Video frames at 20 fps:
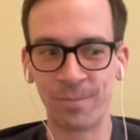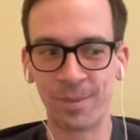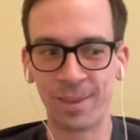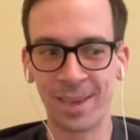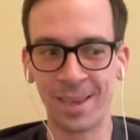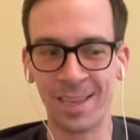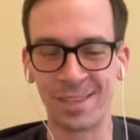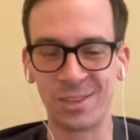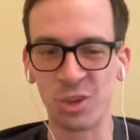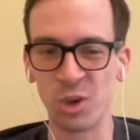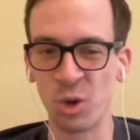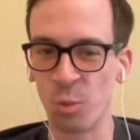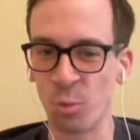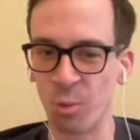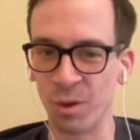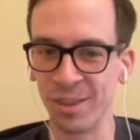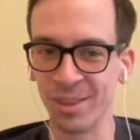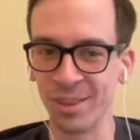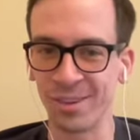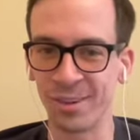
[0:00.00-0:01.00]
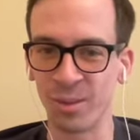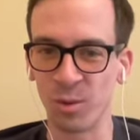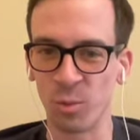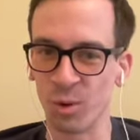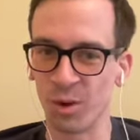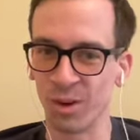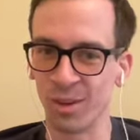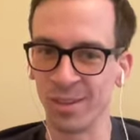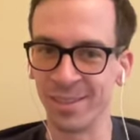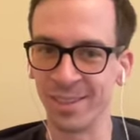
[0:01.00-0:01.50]
it's no wonder the
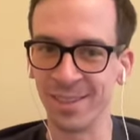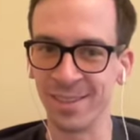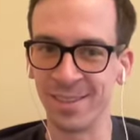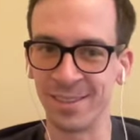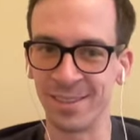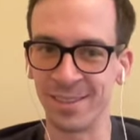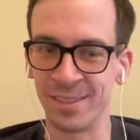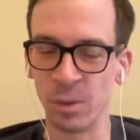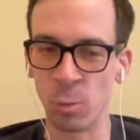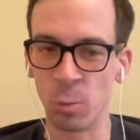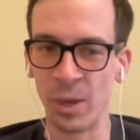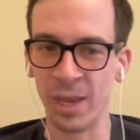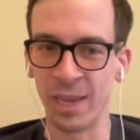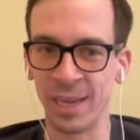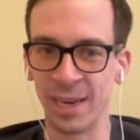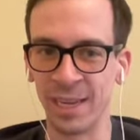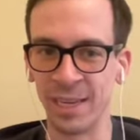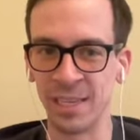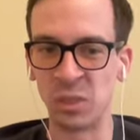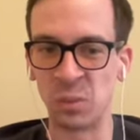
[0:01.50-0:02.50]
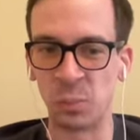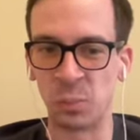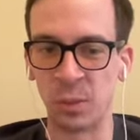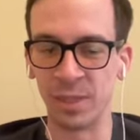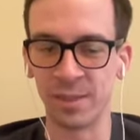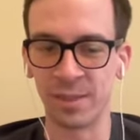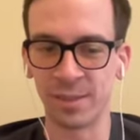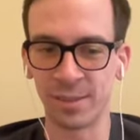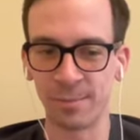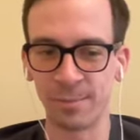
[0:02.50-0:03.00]
world is the way it is.
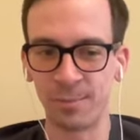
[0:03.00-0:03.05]
But,